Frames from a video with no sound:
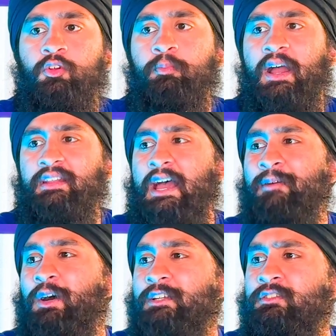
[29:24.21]
by that
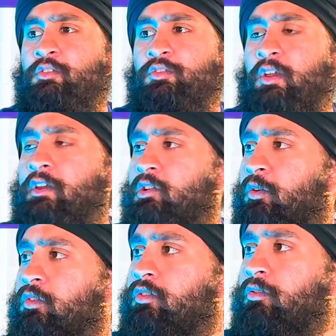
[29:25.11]
much, it was very
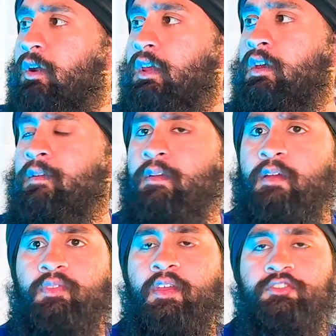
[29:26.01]
close, right? If